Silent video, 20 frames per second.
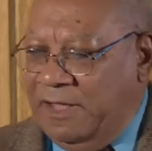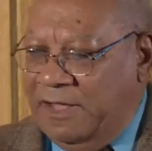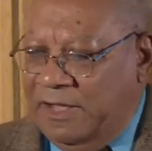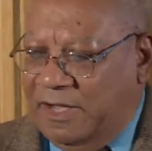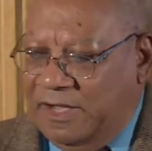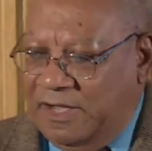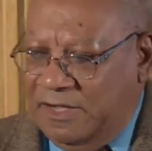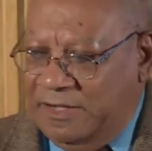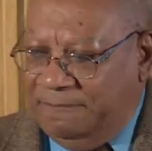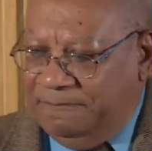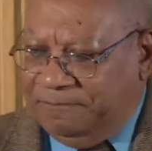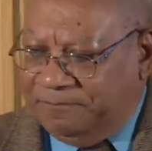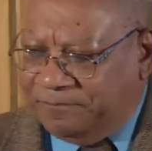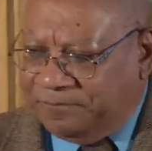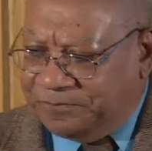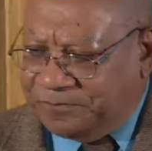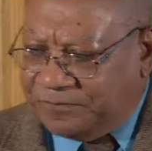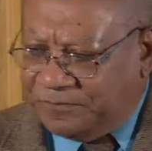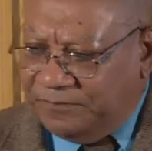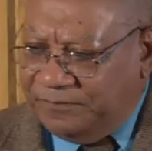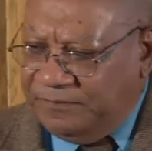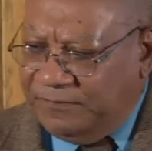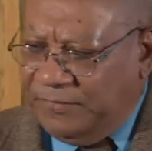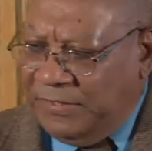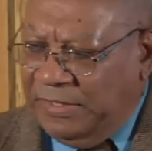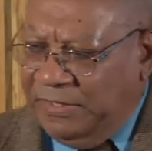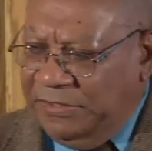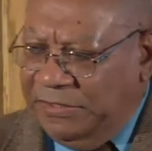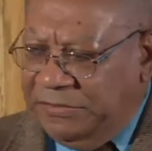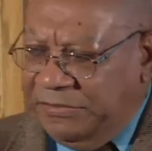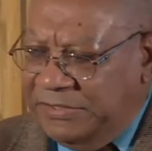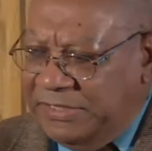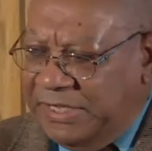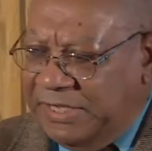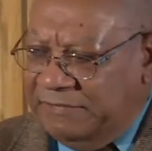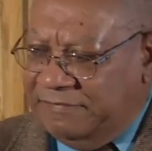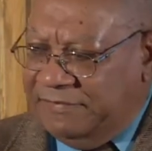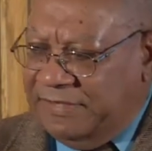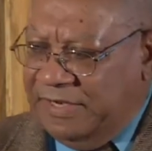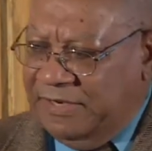Um, you
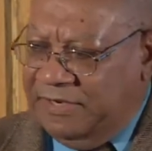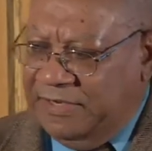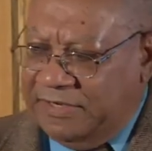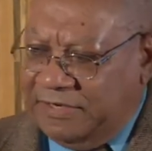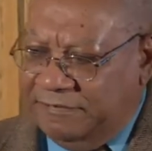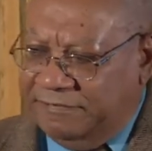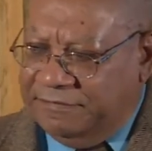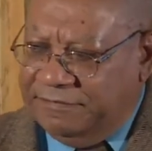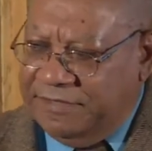have a lot of